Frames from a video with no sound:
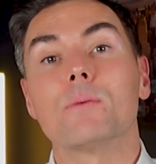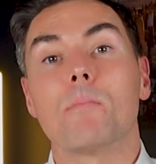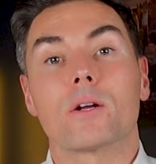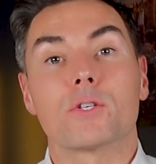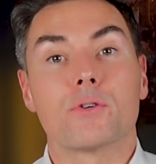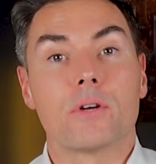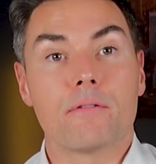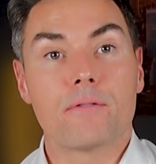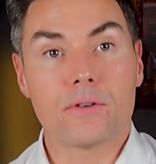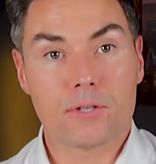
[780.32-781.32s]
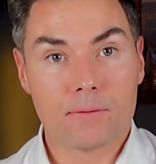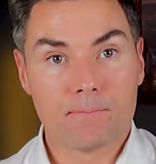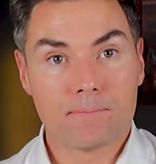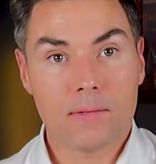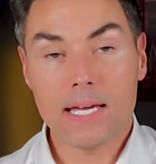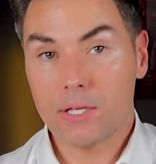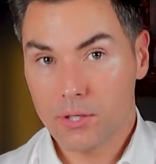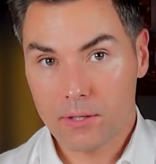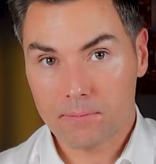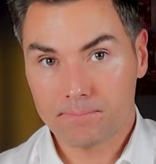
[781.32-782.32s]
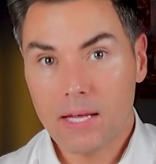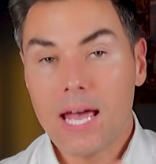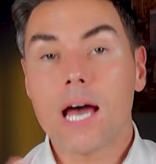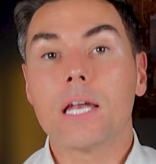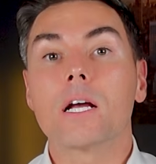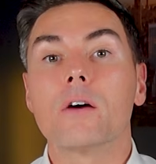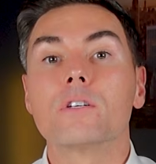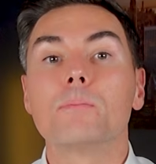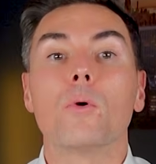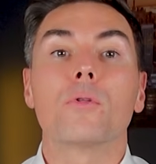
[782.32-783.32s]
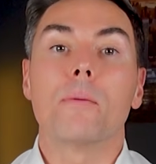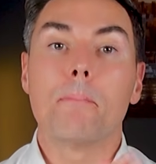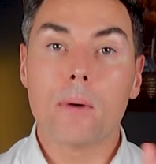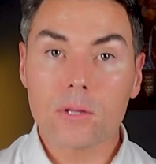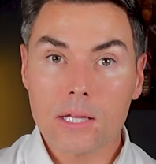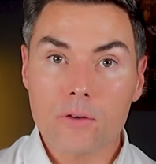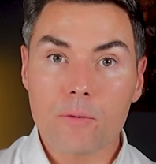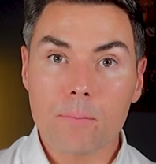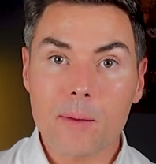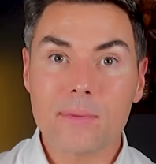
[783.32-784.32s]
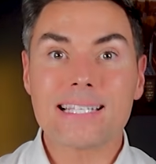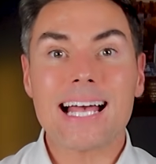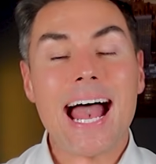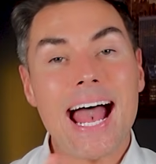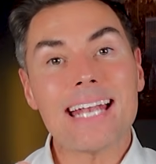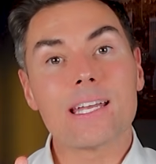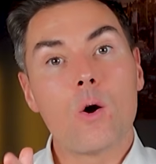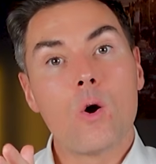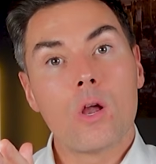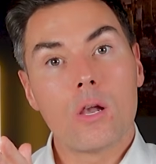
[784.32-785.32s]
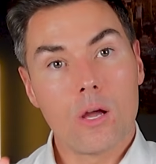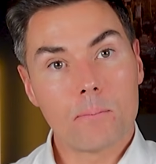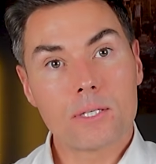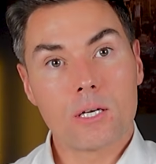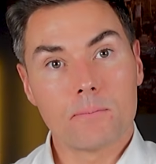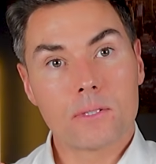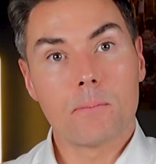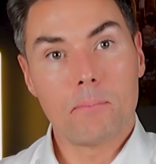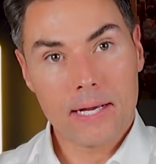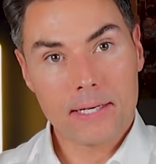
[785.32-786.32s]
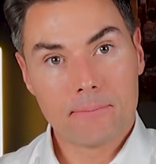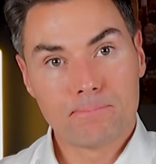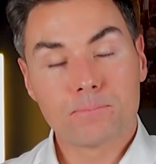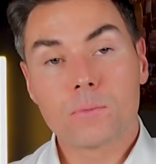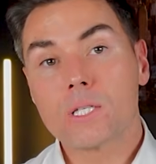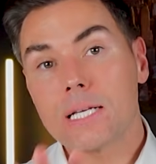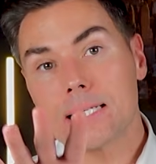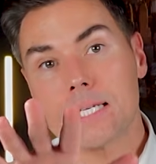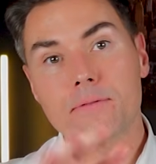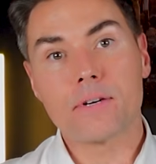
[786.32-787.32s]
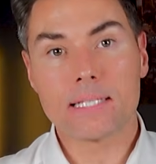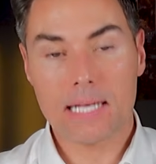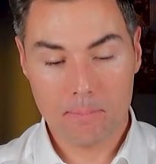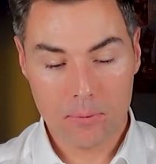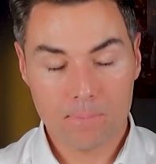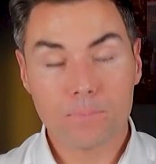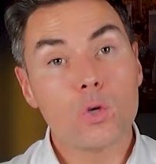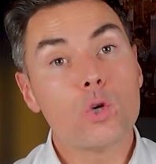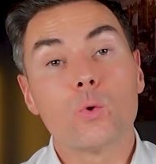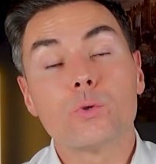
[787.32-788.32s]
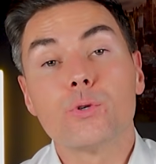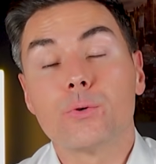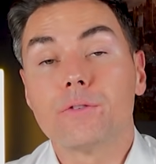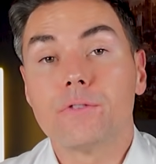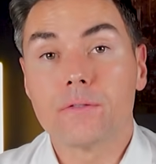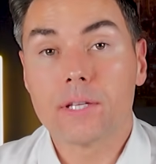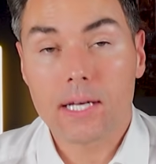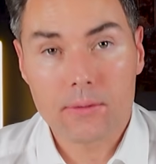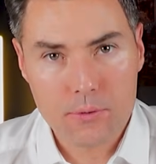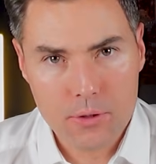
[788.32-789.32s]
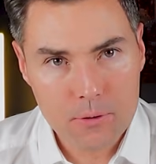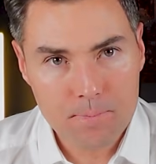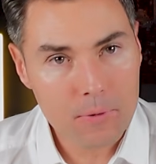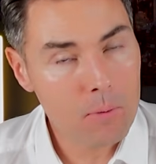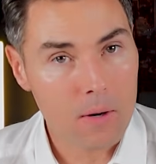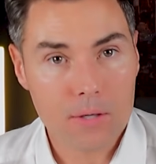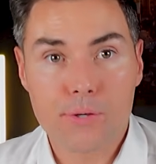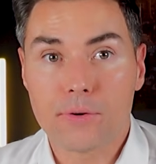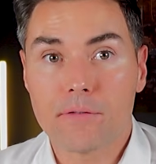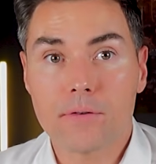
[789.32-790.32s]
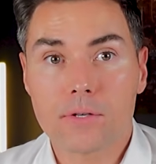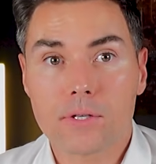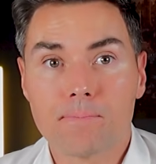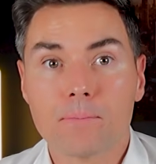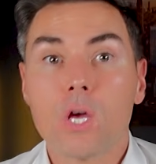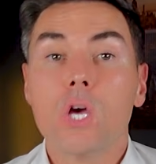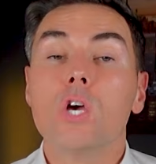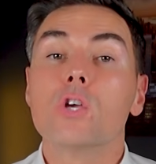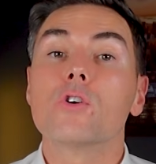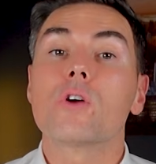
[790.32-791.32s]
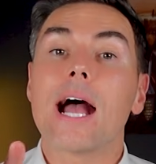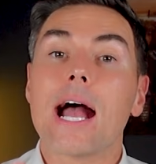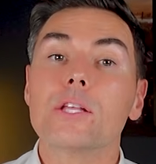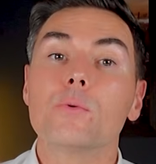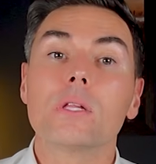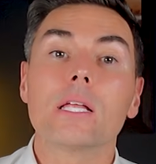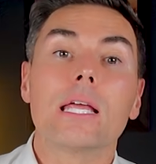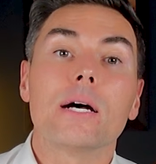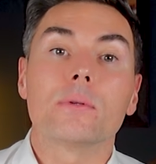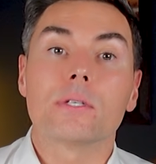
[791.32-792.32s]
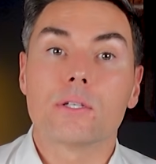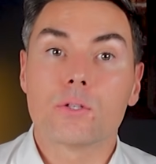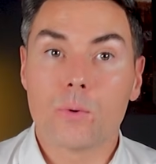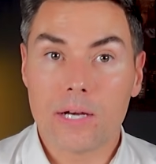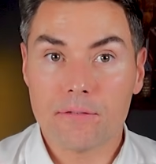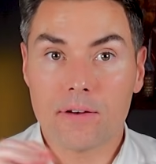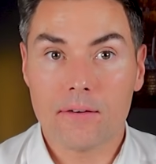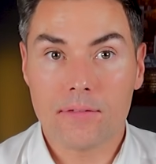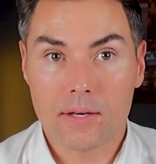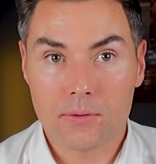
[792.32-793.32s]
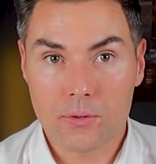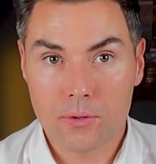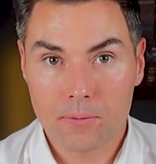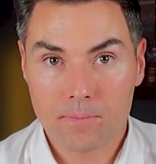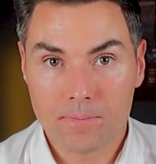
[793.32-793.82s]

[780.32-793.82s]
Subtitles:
on March 31st each year, and it covers both the monthly overpayments and lump sums combined. So let's say, for example, you owe €250,000 on March 31st. Your annual allowance is €25,000.